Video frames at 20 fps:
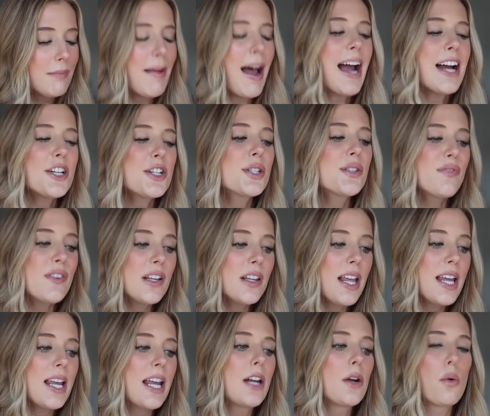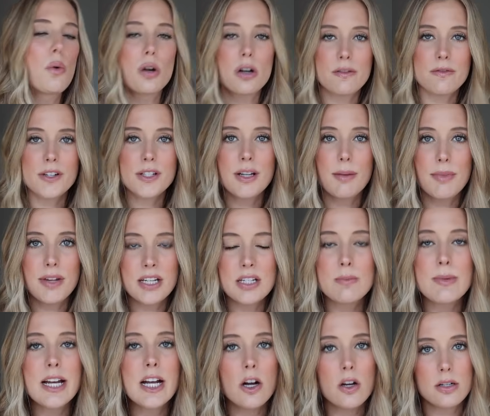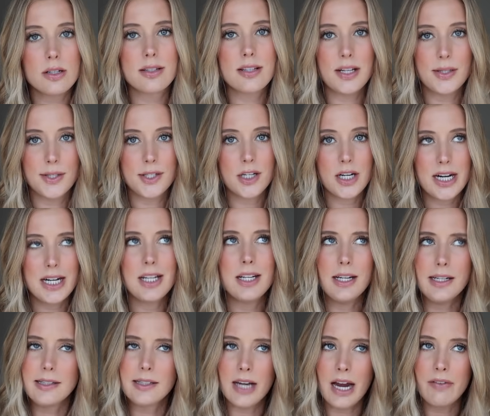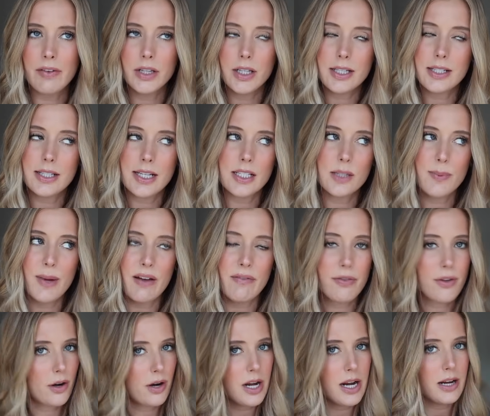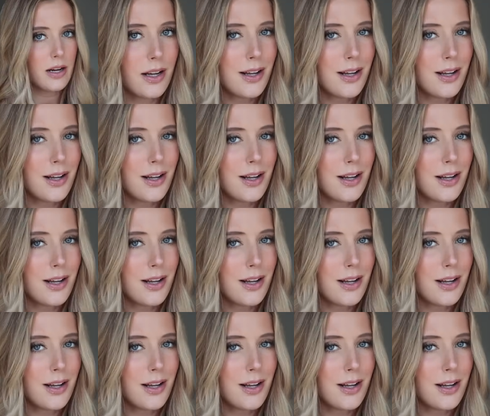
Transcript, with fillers: I just feel like in order for something to be called a sunscreen, it needs to have at least S P F thirty.